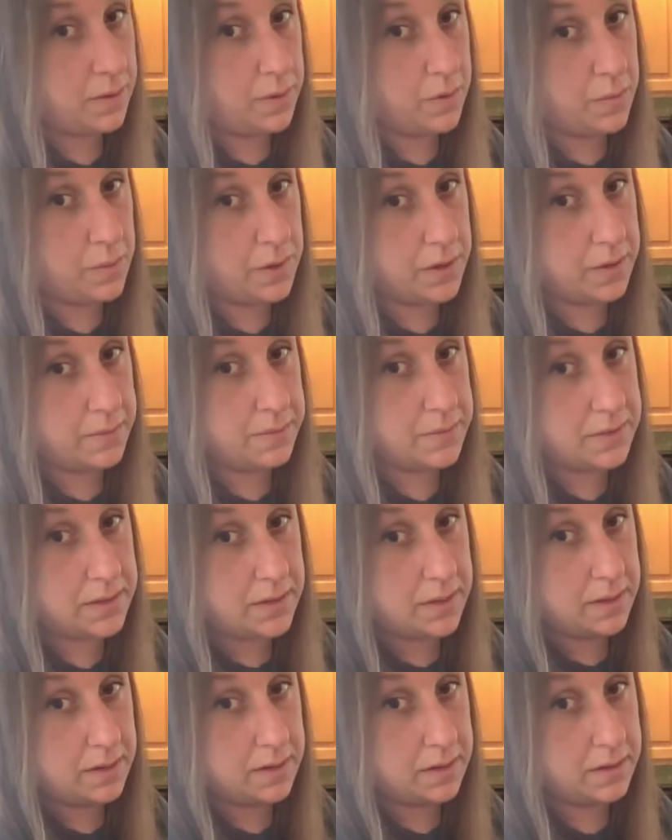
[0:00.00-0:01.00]
the worms
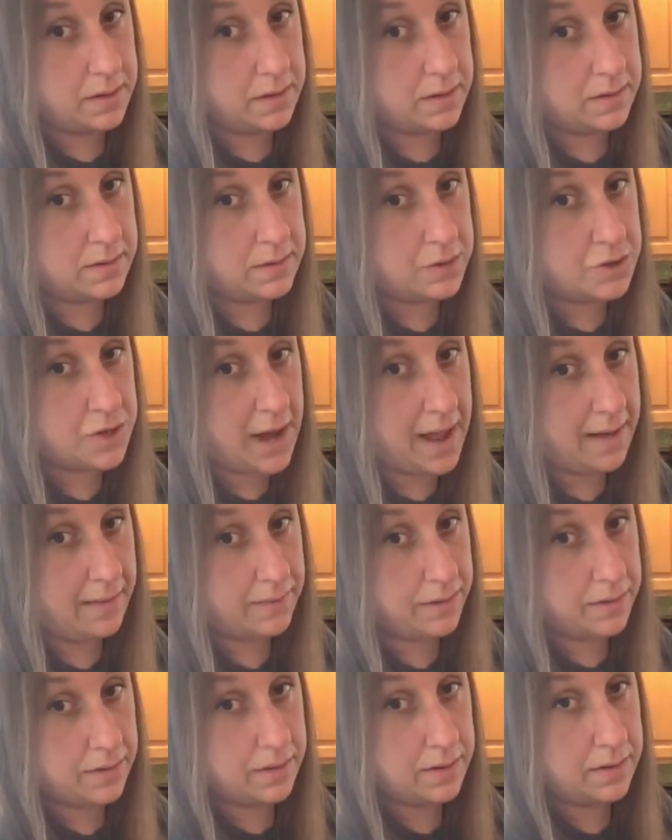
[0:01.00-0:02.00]
can
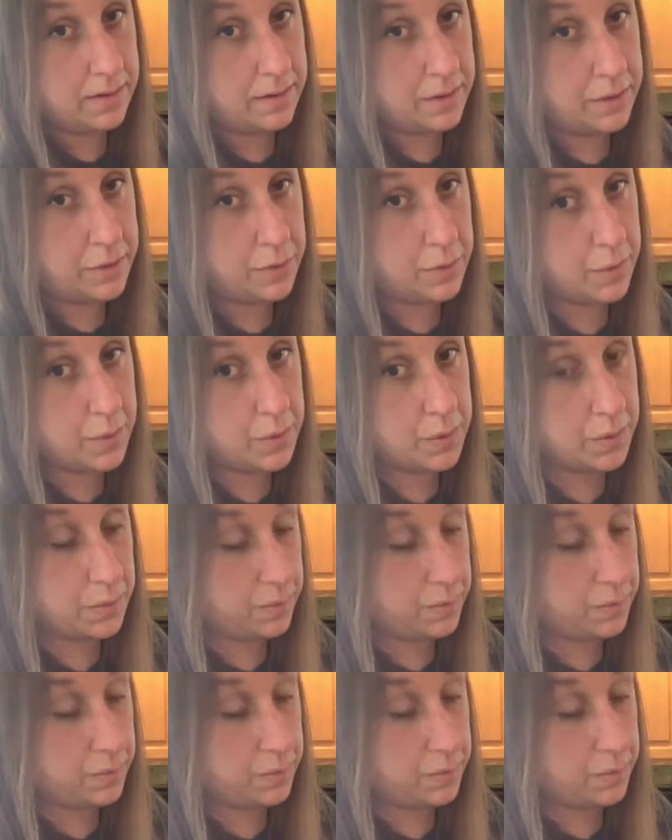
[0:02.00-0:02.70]
travel through.